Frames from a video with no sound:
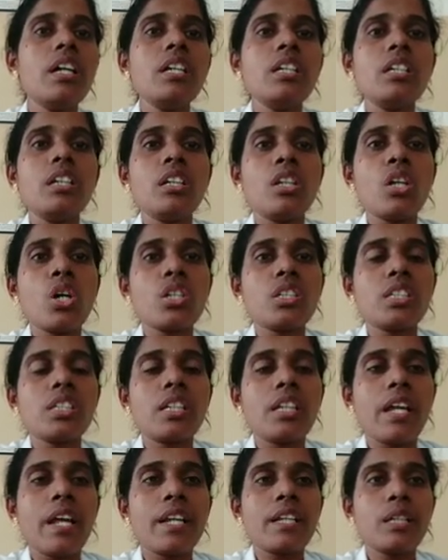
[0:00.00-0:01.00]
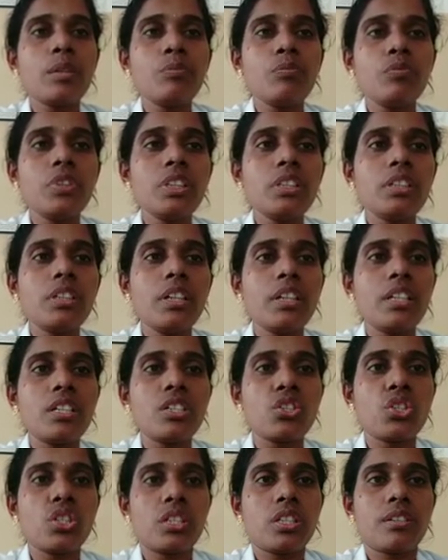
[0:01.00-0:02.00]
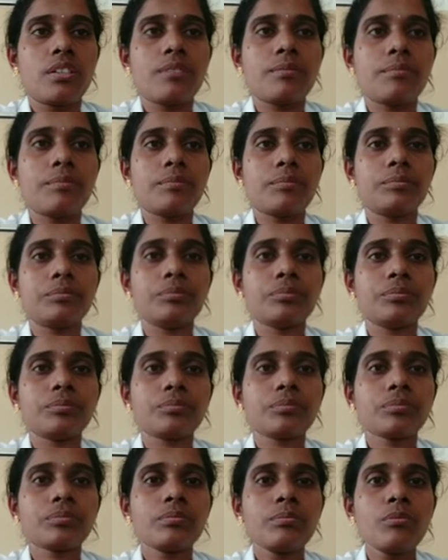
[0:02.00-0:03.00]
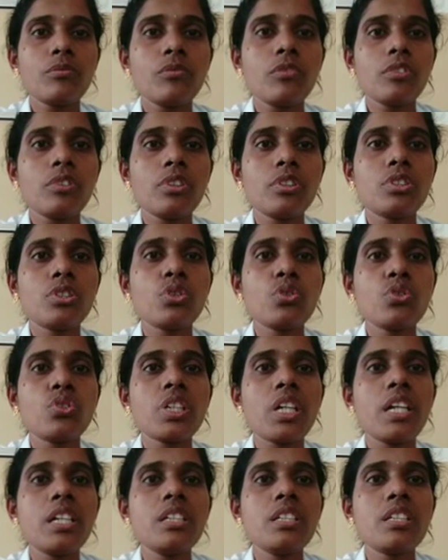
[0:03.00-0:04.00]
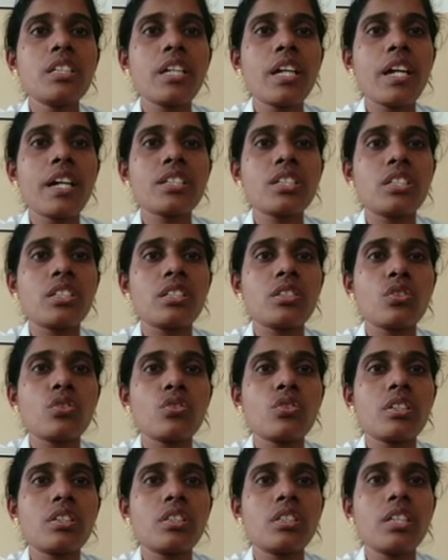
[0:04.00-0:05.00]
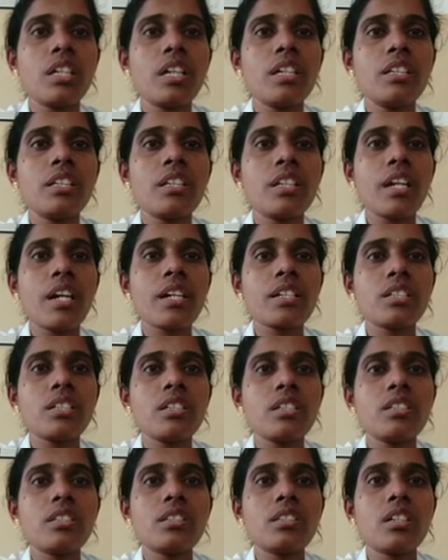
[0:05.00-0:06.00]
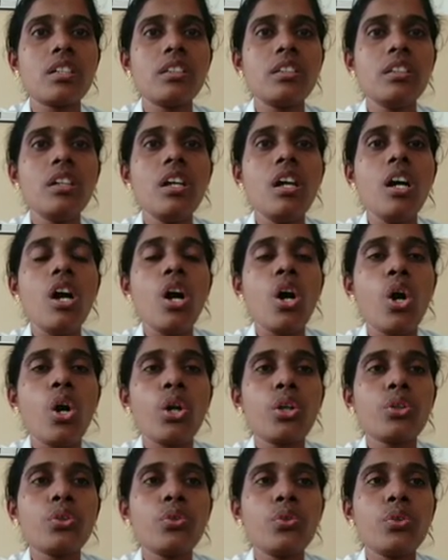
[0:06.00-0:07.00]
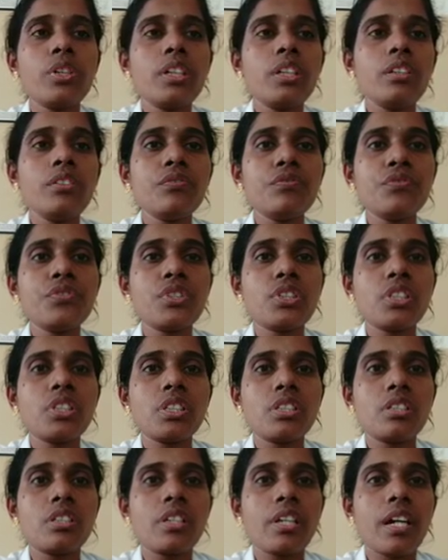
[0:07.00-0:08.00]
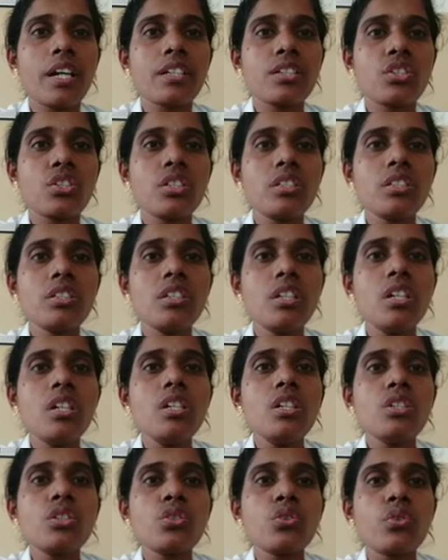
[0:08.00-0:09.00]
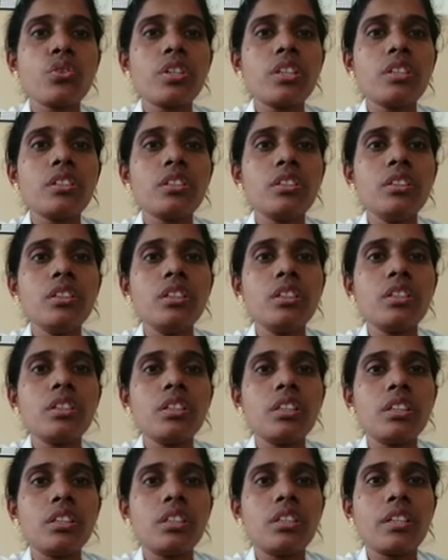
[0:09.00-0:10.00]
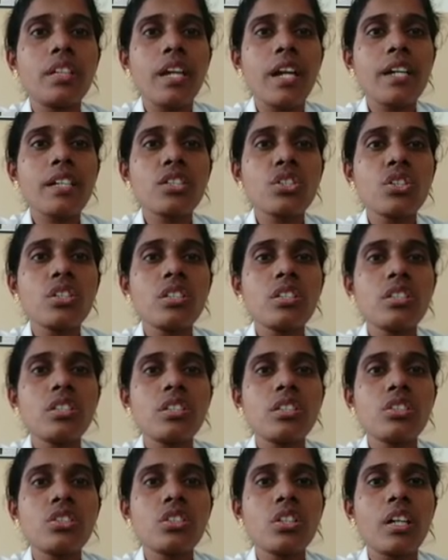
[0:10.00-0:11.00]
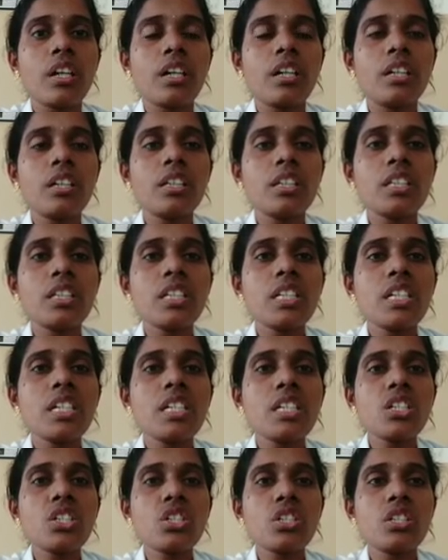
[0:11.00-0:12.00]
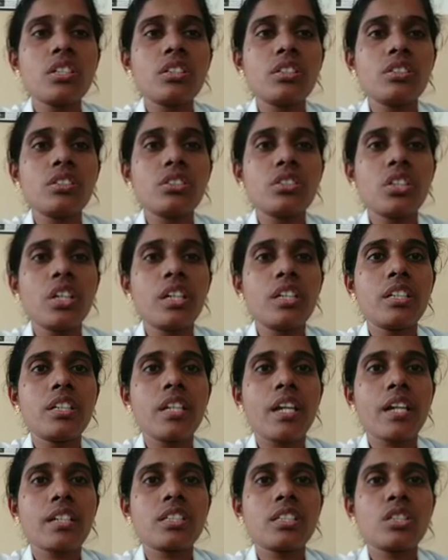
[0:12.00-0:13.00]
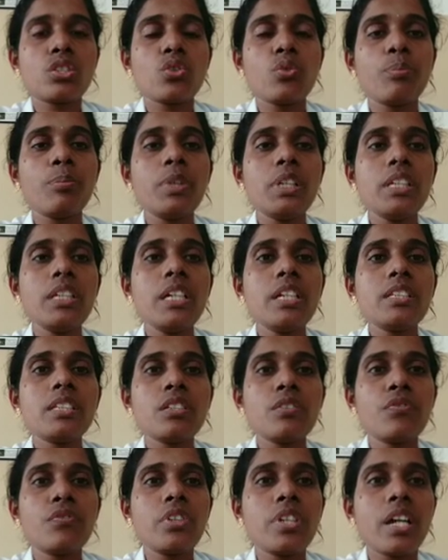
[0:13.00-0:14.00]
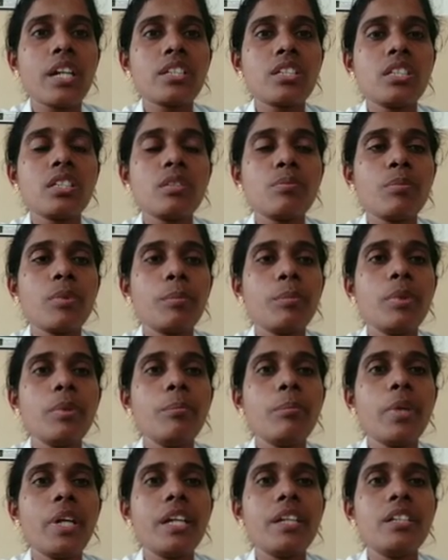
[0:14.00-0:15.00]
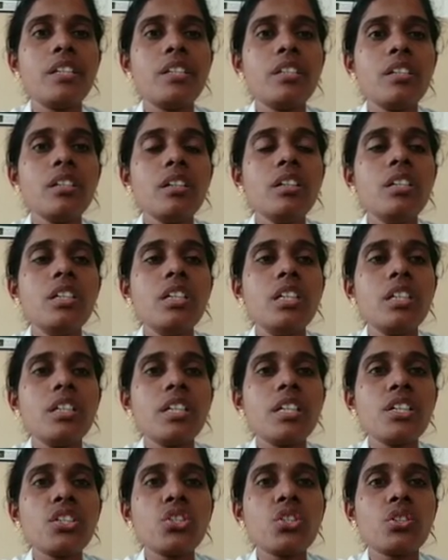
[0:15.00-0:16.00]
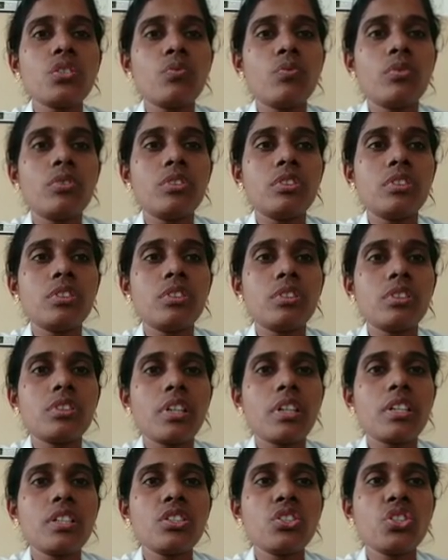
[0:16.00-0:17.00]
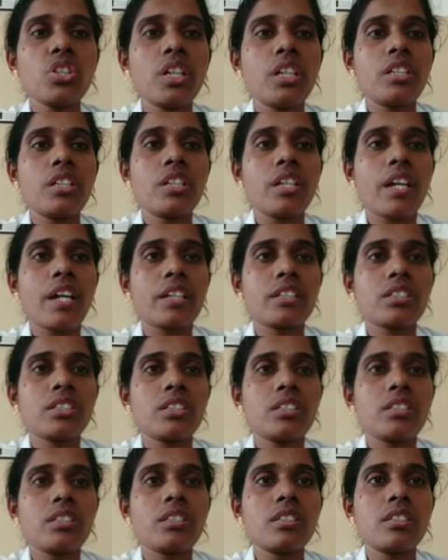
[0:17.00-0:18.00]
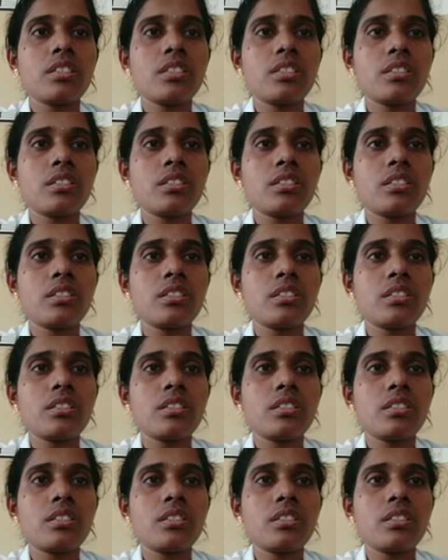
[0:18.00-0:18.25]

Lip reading: larger atom with energy. So chain reactions. So chain reaction is an ongoing fission reactions. So here the reactions which occur each chain reaction. So billions of reactions may be made in each second chain reactions.